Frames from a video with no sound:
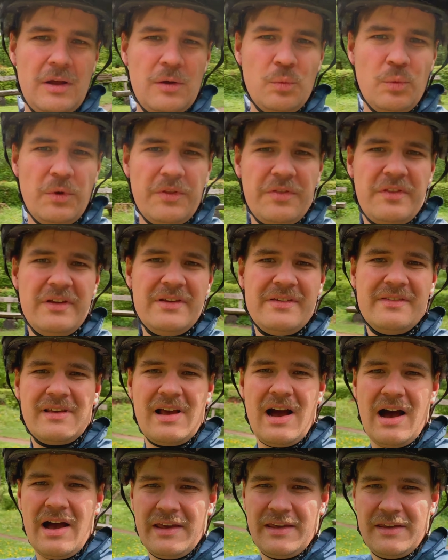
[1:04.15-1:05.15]
with this
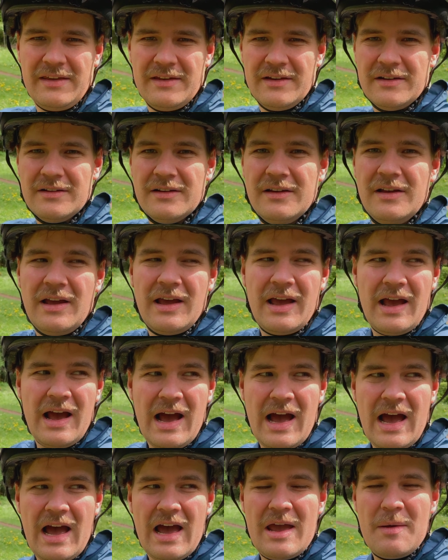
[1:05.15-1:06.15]
guy here,
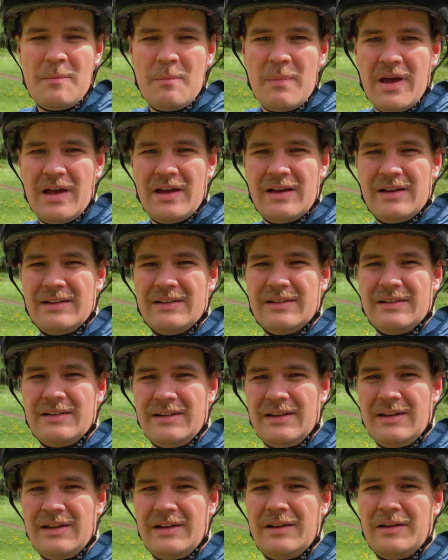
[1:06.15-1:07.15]
I'm uh,